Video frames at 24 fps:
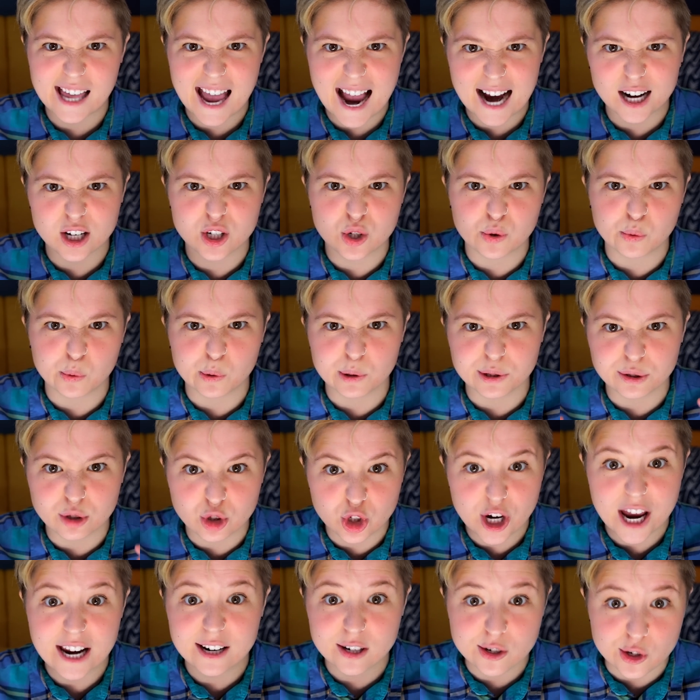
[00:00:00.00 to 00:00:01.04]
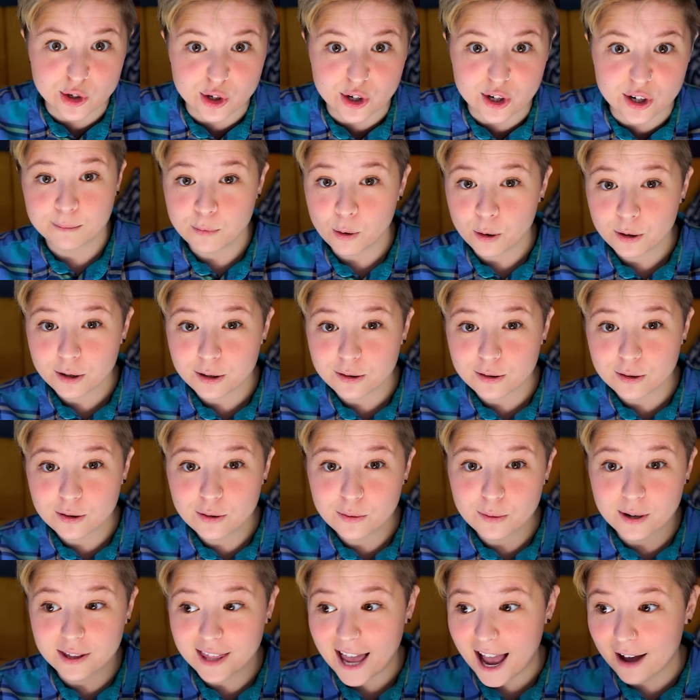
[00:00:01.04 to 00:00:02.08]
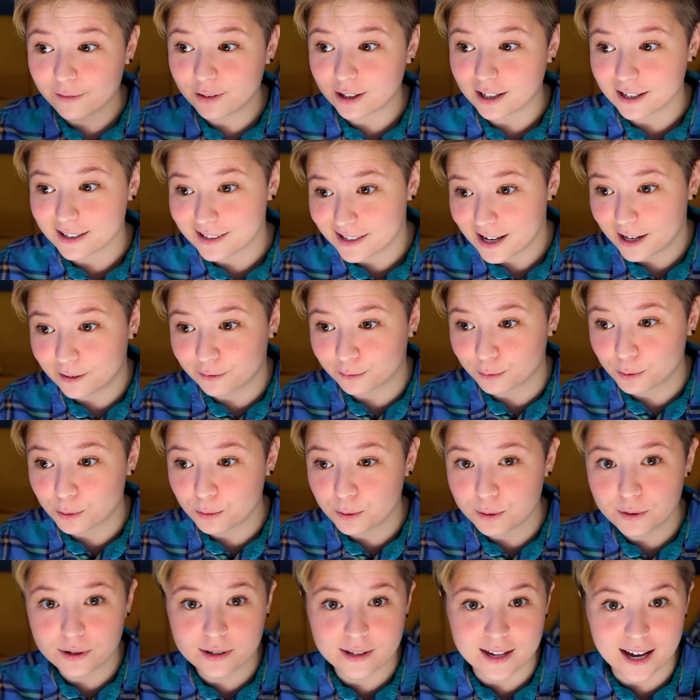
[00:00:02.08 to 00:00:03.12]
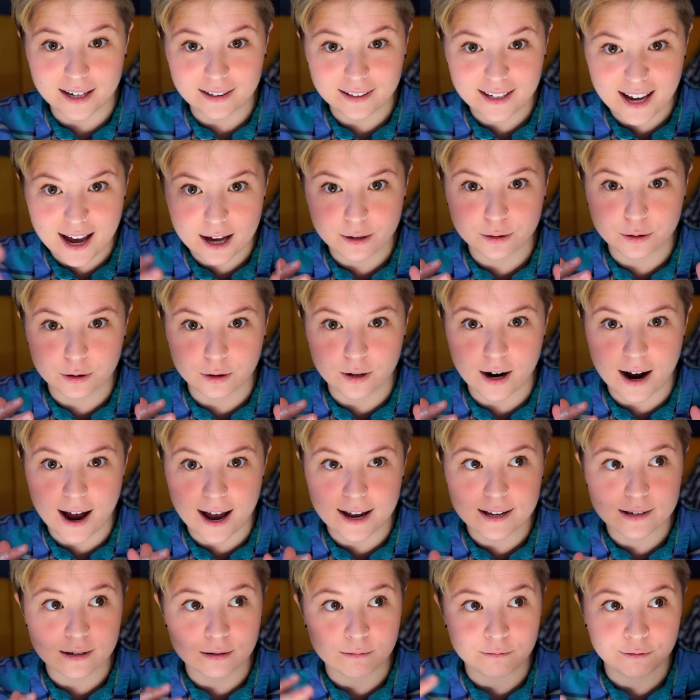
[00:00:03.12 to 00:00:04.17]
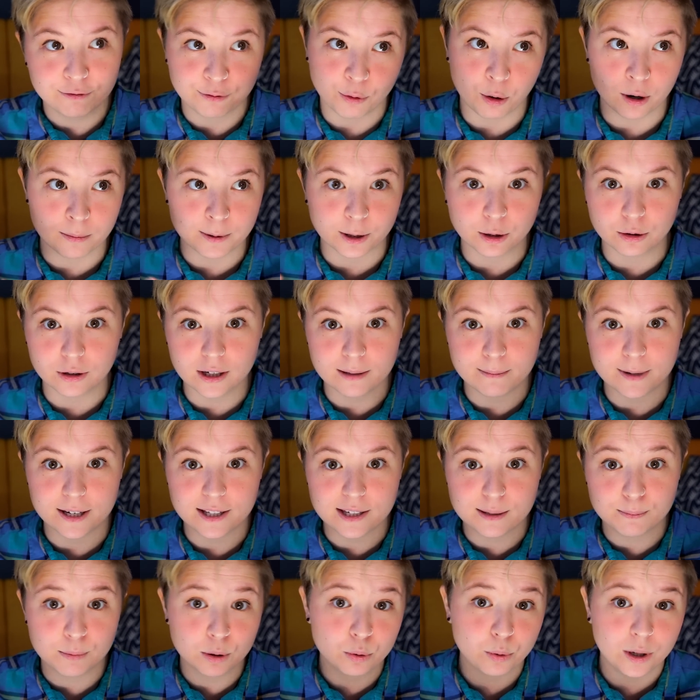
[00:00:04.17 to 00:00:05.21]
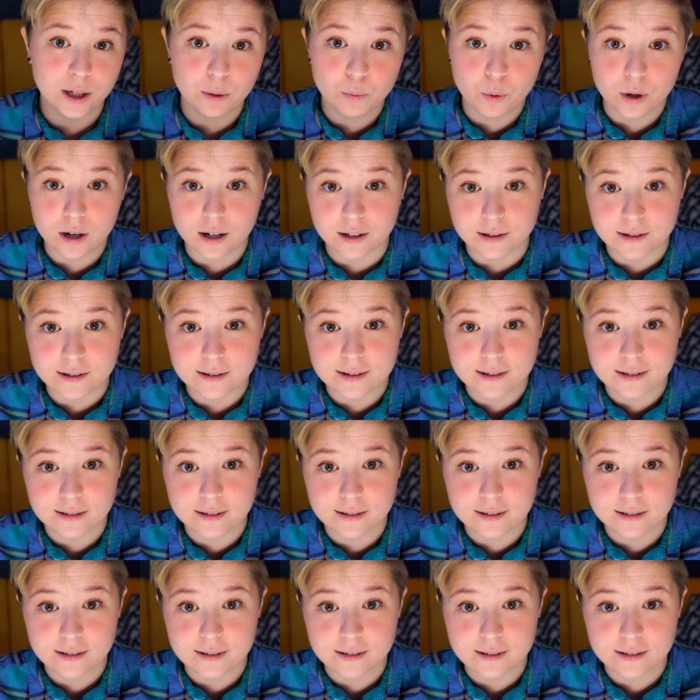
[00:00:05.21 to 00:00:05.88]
actual gender and more to do with having a set of rules that categorize and form agreements between words.